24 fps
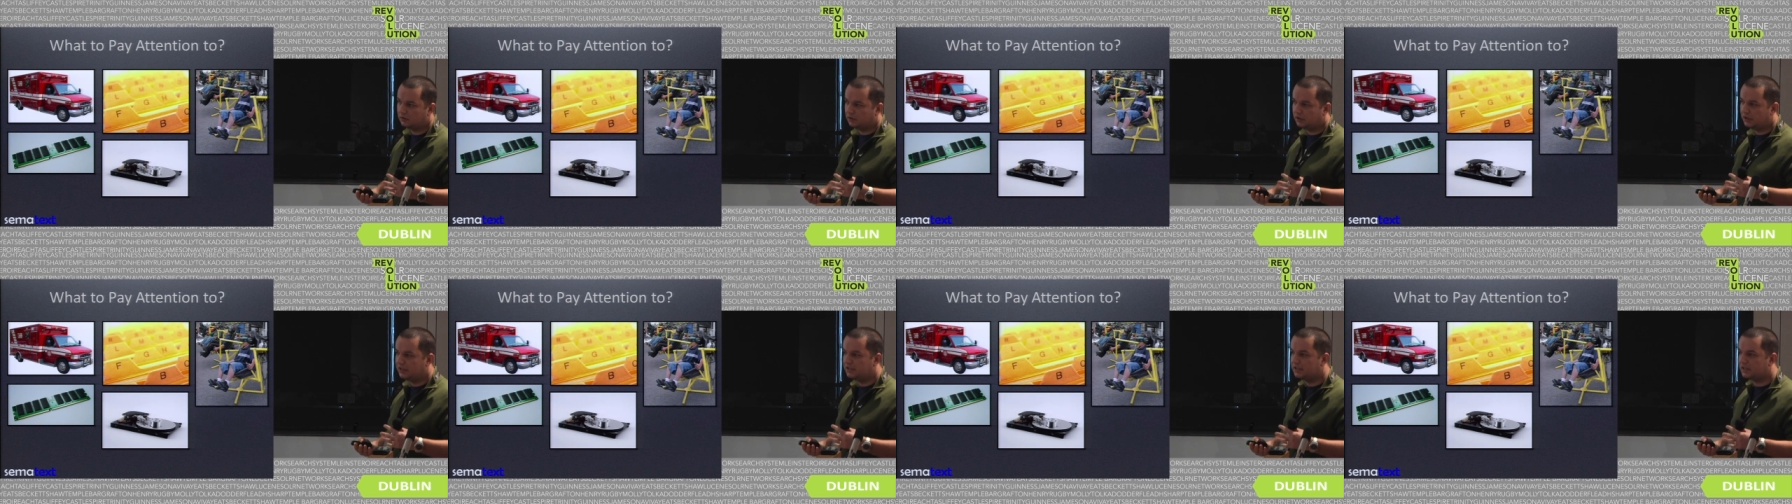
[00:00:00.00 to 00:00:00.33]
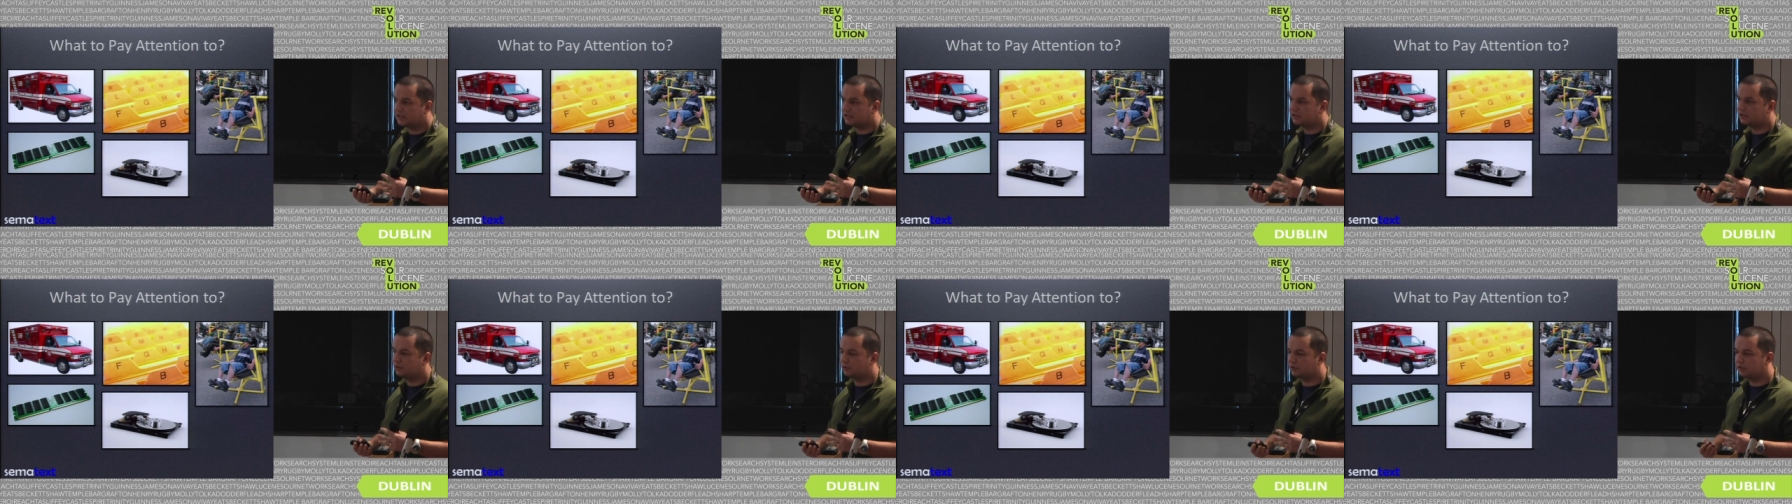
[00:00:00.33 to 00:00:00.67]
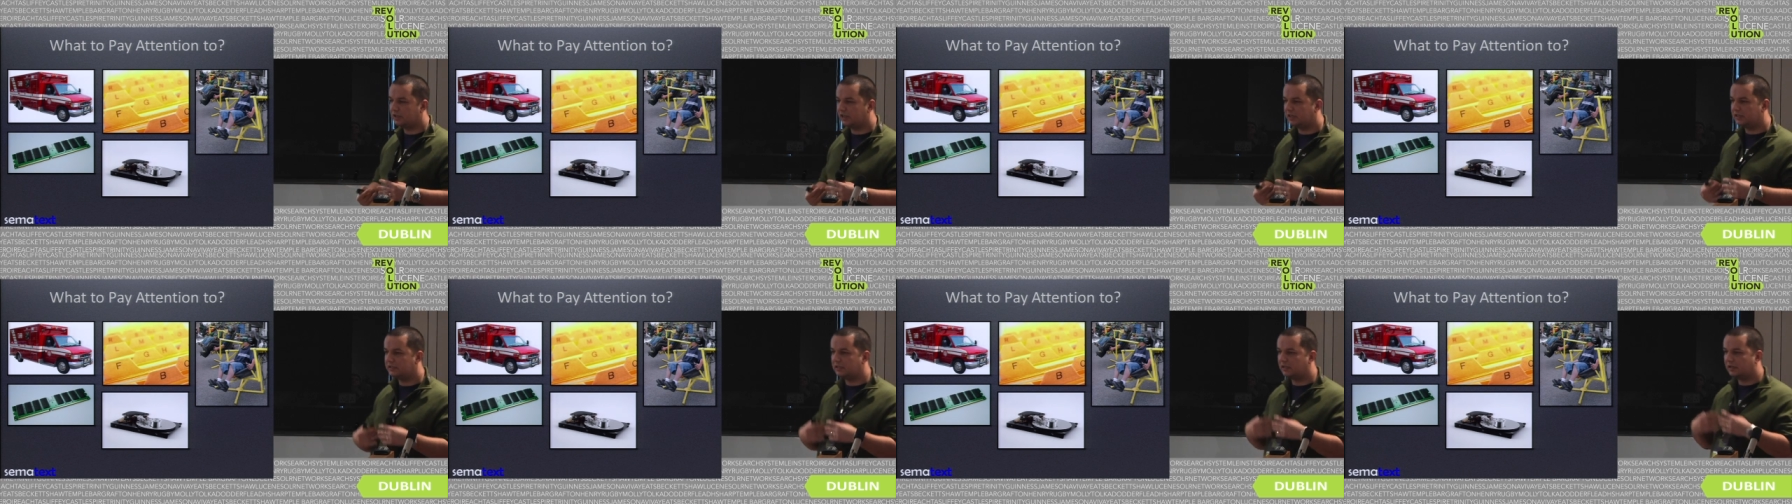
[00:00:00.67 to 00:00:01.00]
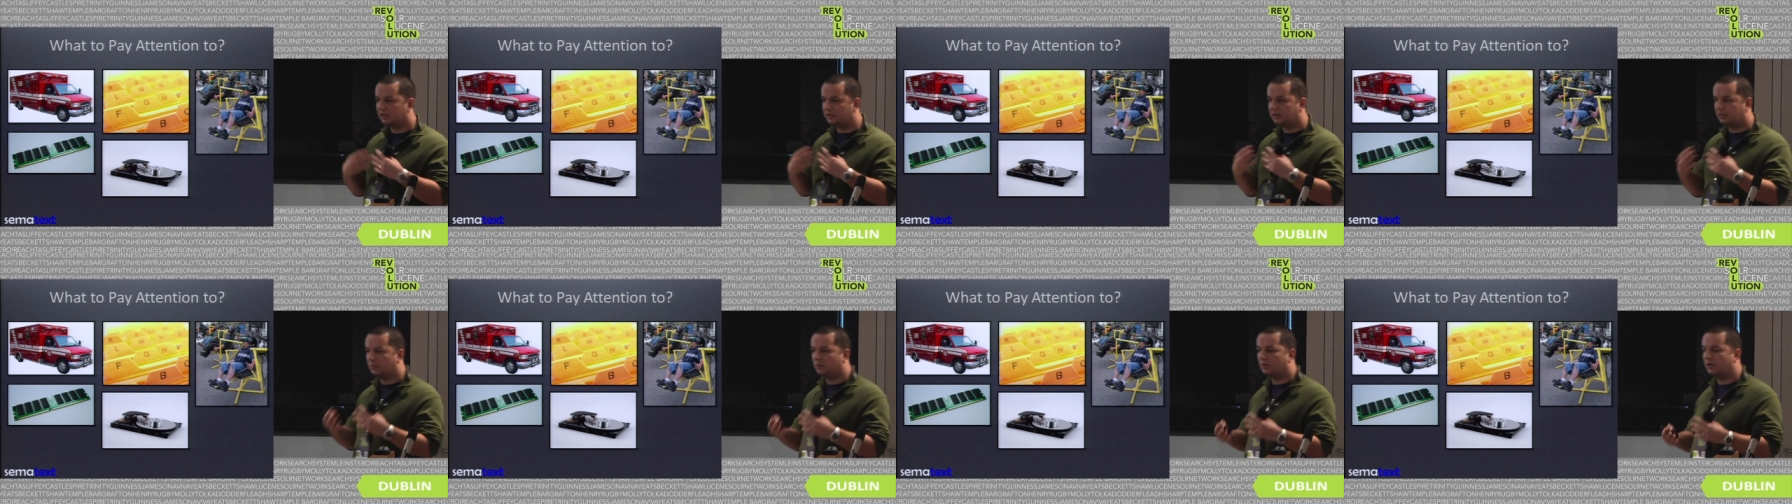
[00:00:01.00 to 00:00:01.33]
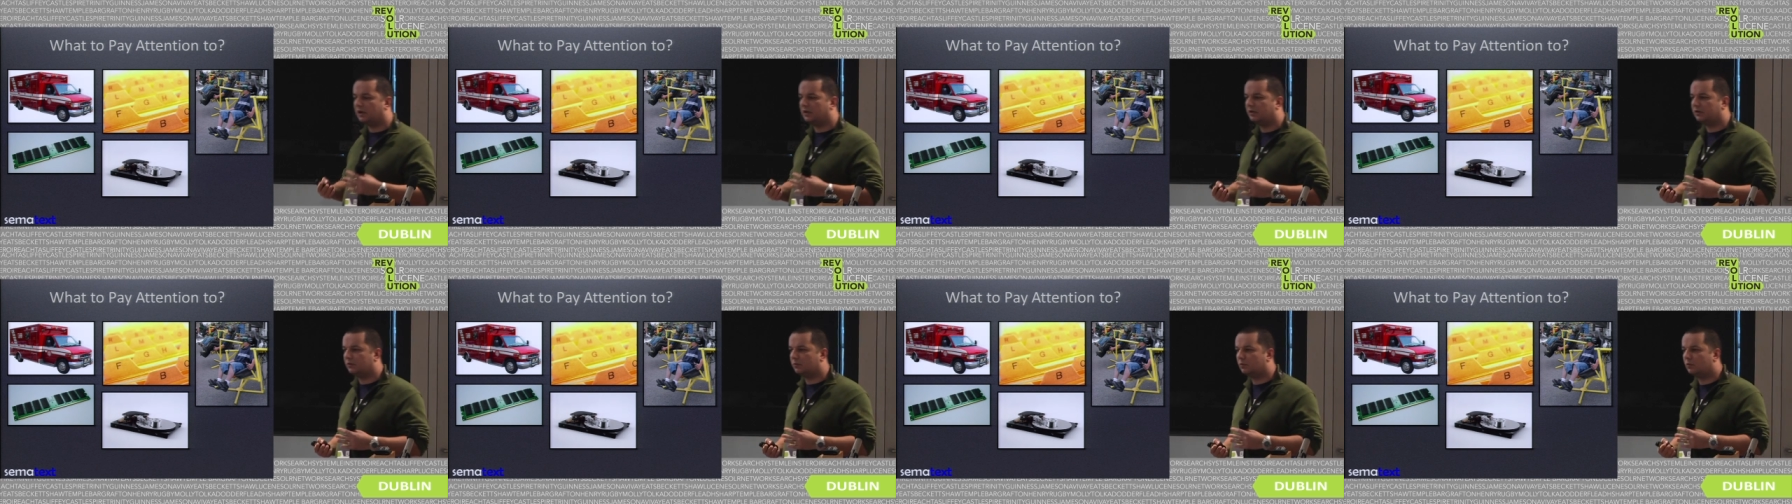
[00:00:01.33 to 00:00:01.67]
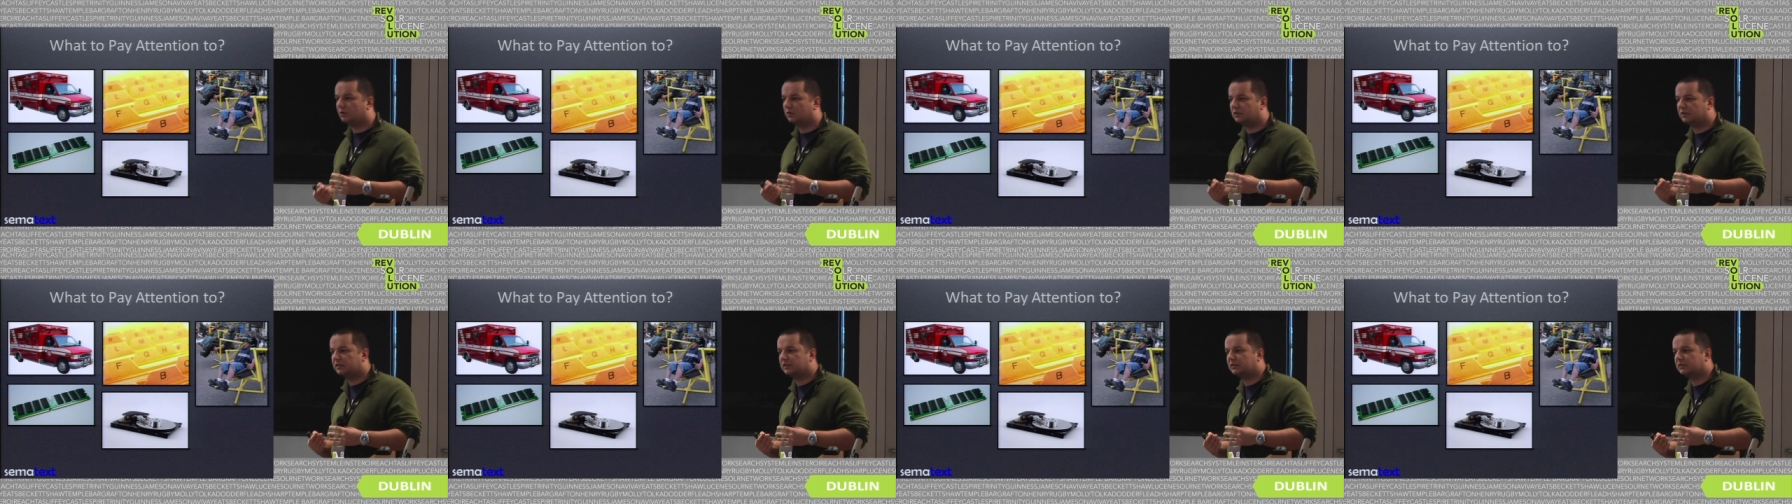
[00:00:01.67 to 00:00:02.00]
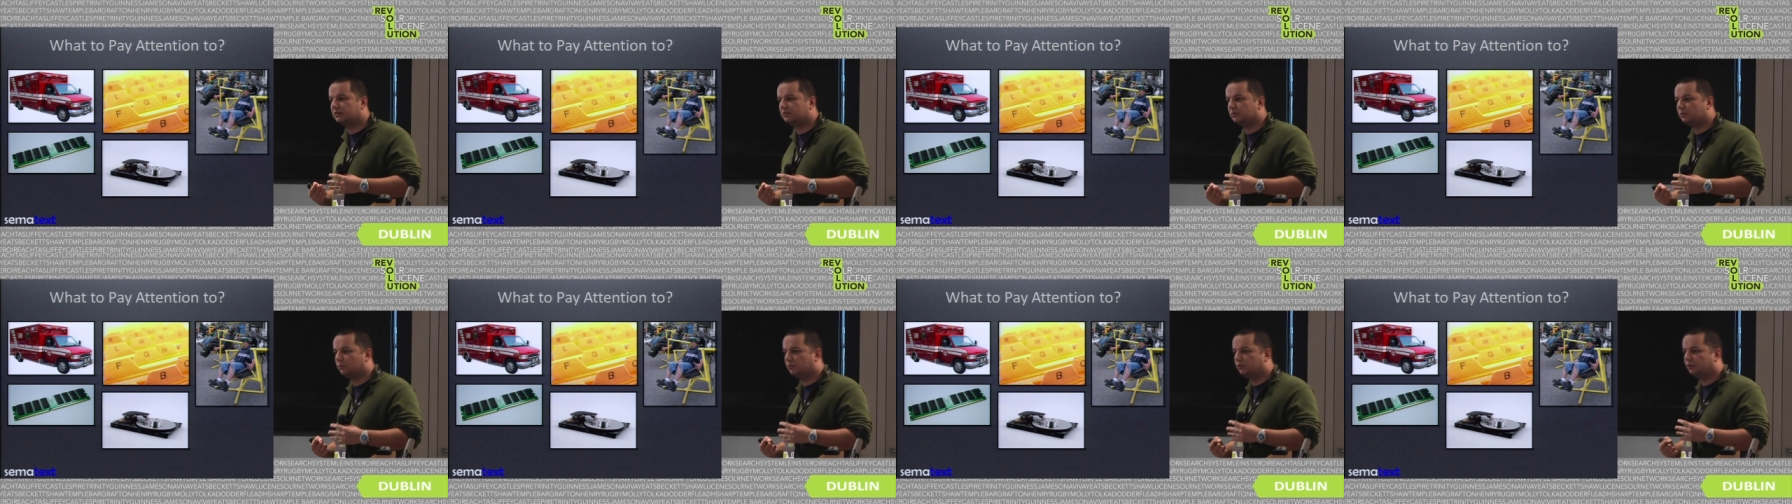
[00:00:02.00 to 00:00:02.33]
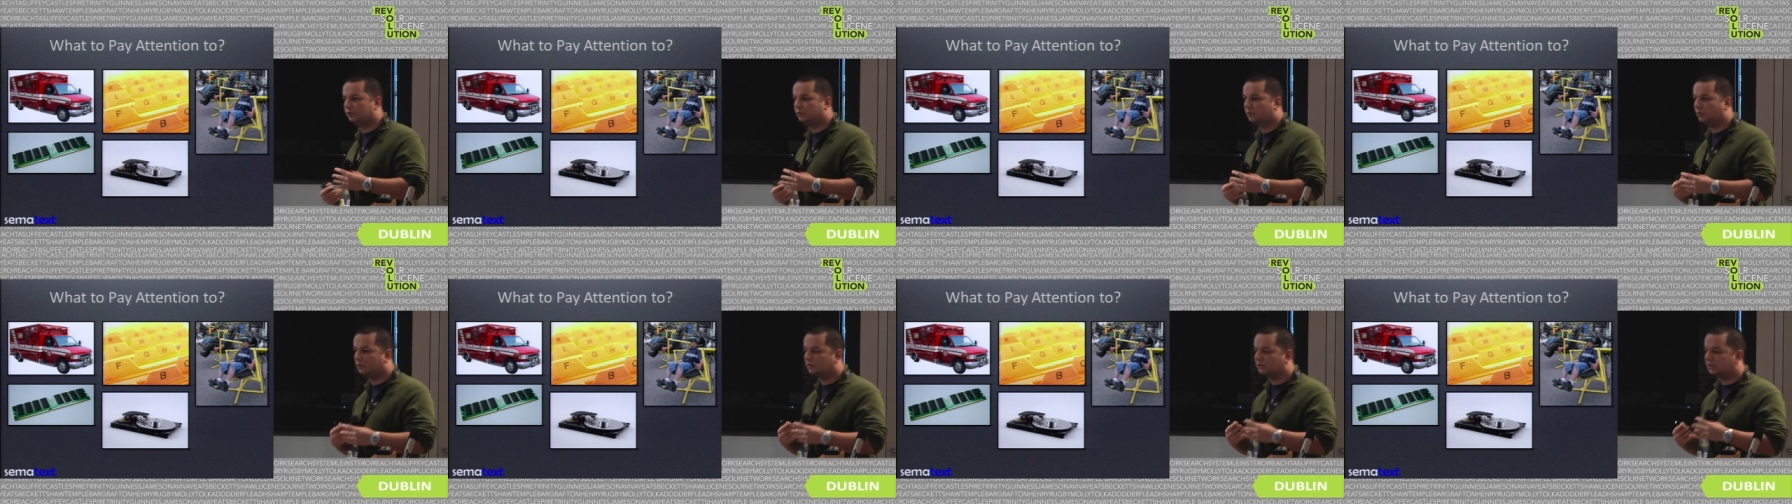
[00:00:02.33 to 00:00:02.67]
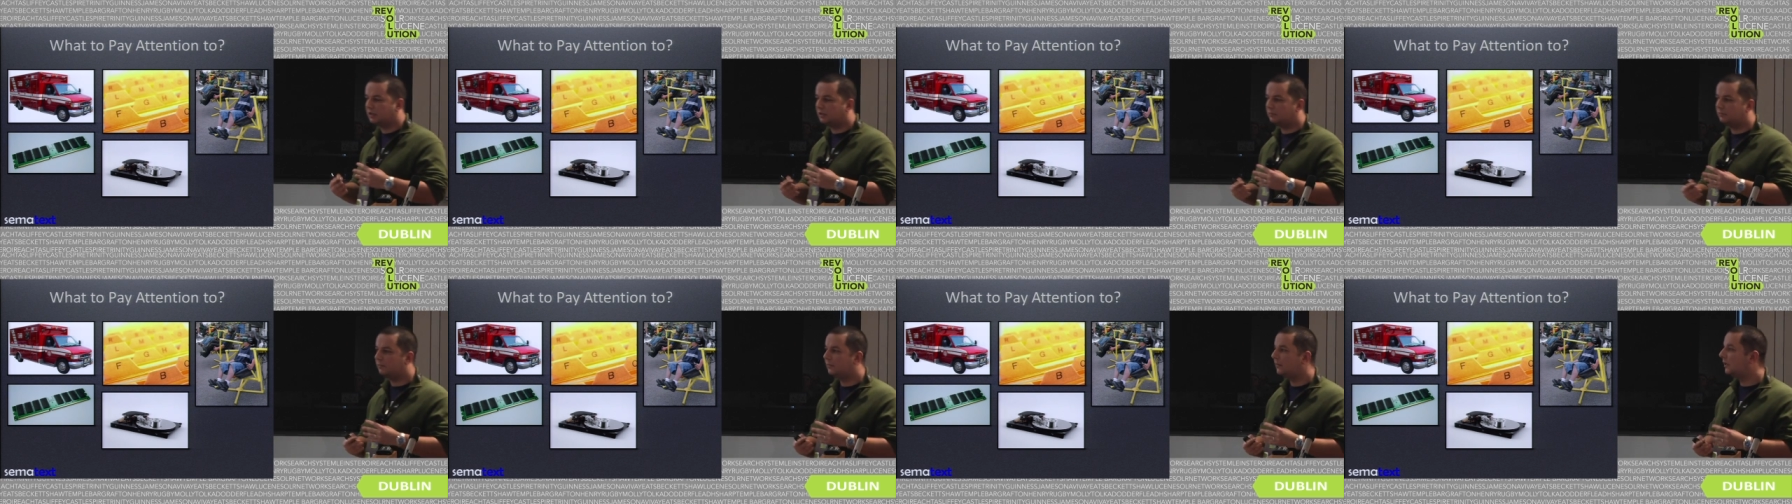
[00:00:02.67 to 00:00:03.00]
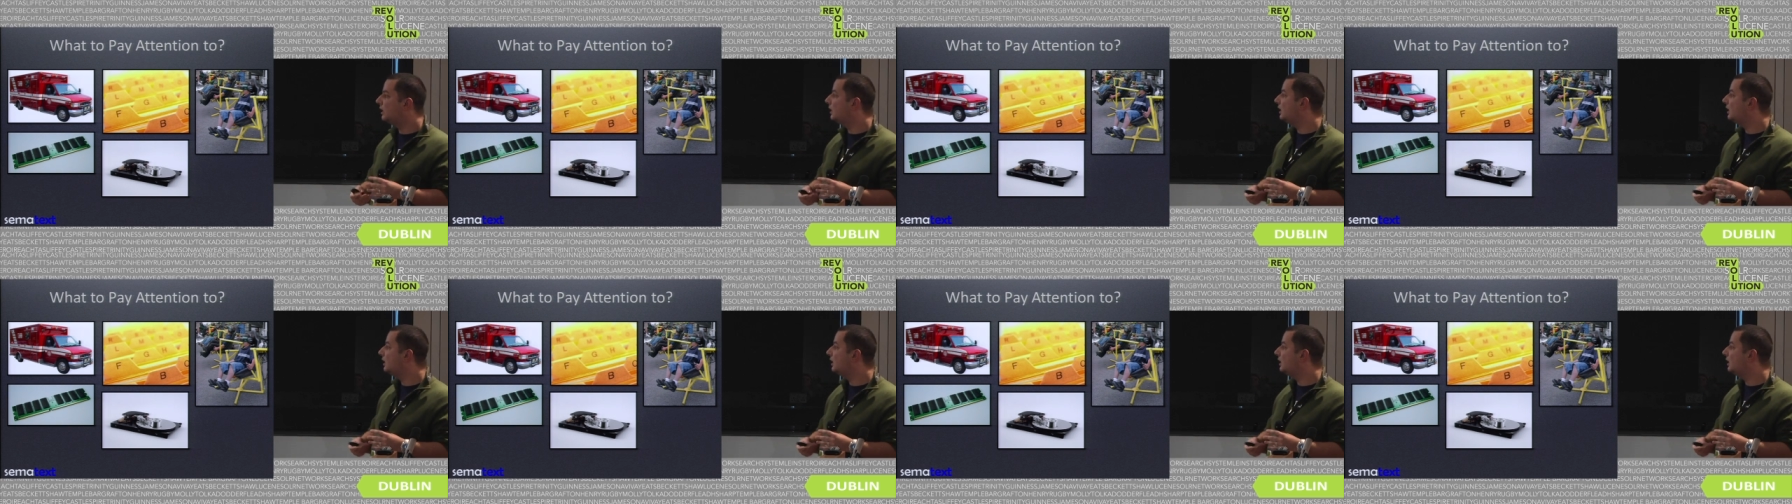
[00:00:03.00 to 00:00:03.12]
index your data in a way you want, it to, you want them